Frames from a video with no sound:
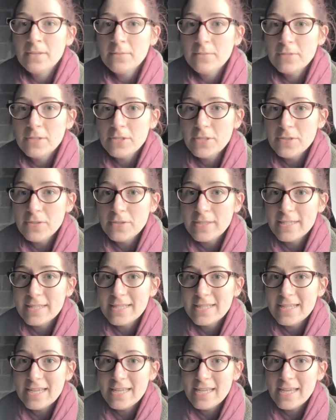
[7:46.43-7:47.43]
which you can
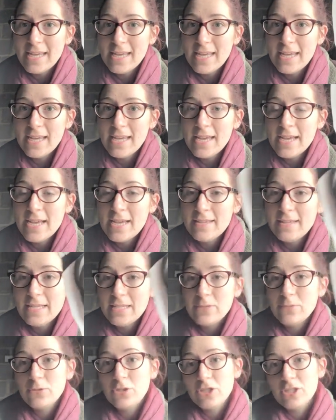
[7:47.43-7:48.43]
see here.
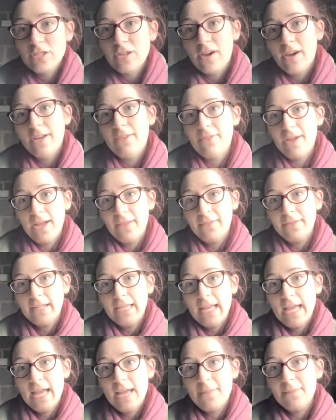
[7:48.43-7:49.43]
This will just tie around the
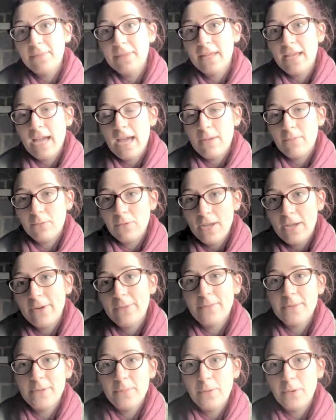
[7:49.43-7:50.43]
lamb and will
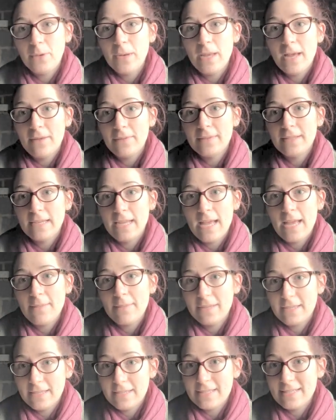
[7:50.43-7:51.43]
help you pull out the
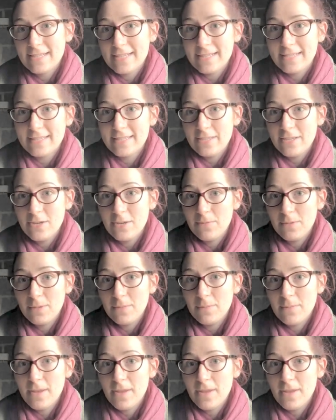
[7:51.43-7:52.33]
lamb and assist the ewe with